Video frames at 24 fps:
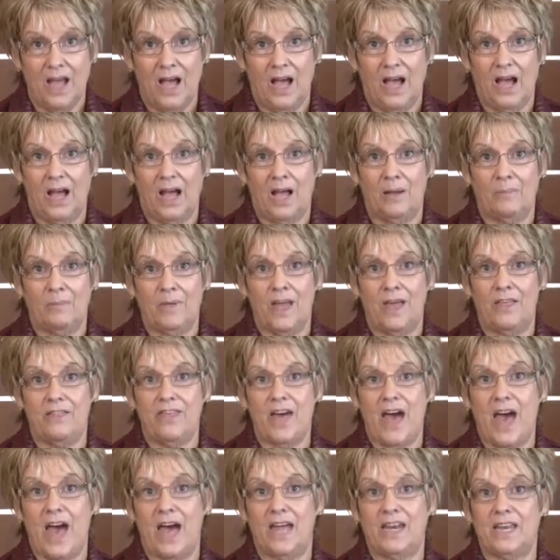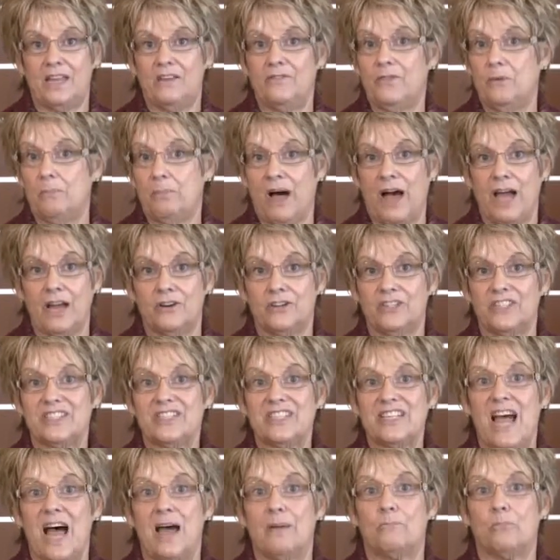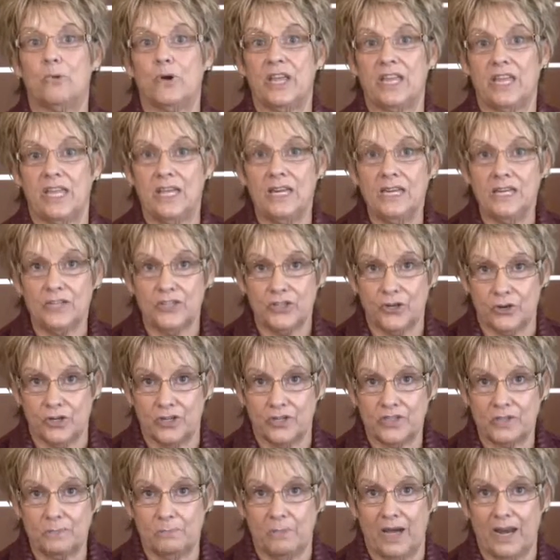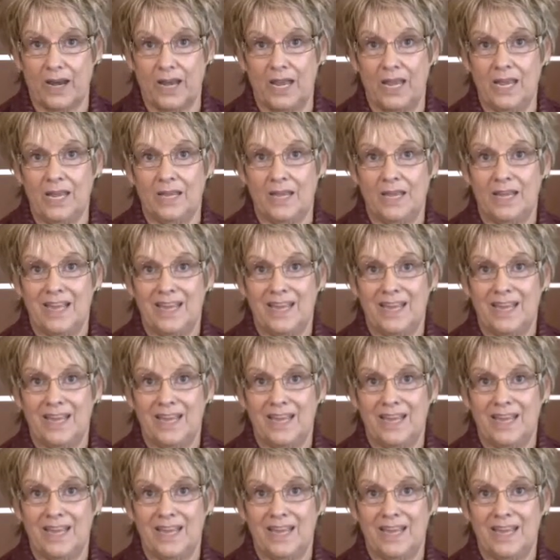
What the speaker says: that if the buyer does not bring in his earnest money,